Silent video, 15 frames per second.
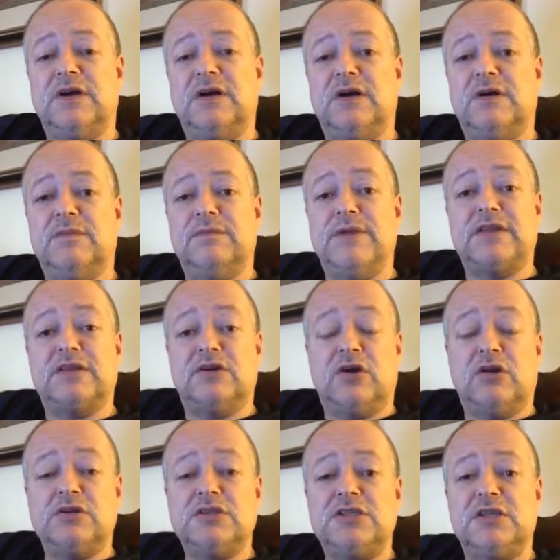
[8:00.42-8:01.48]

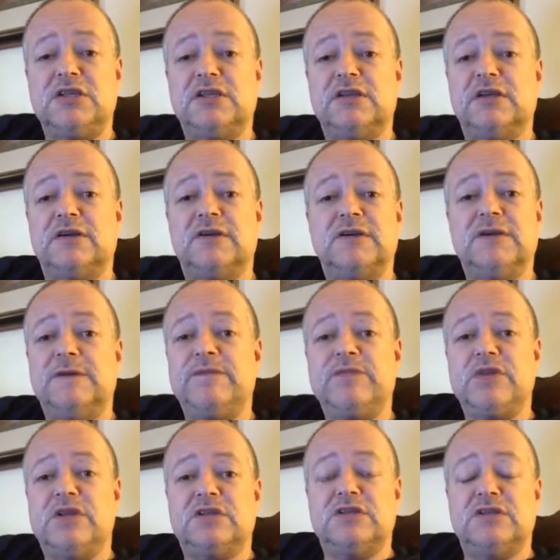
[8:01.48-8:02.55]
methodology in there,
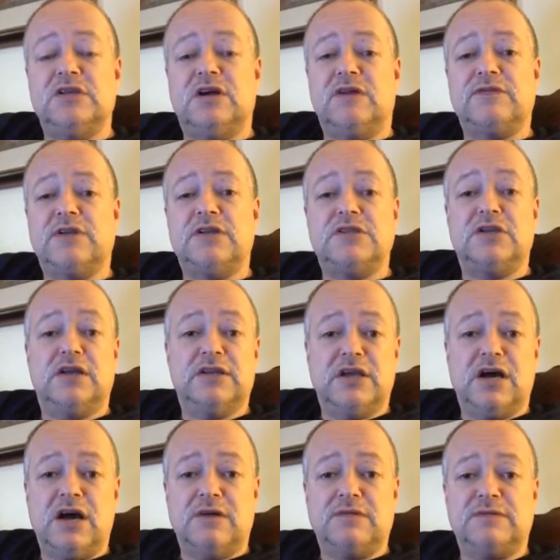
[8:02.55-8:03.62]
it's oftentimes not
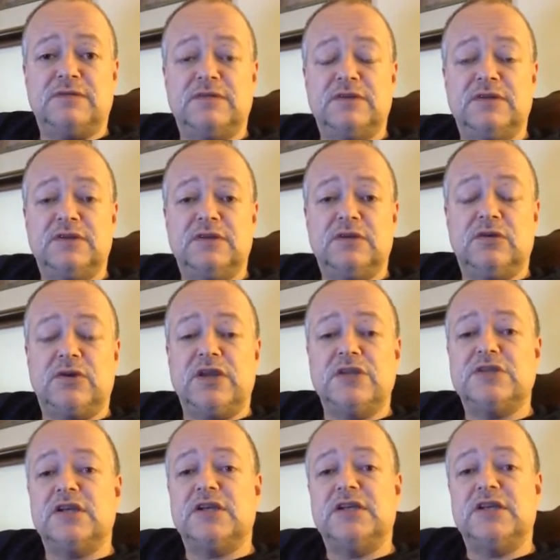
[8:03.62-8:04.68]
enough. Okay, it's not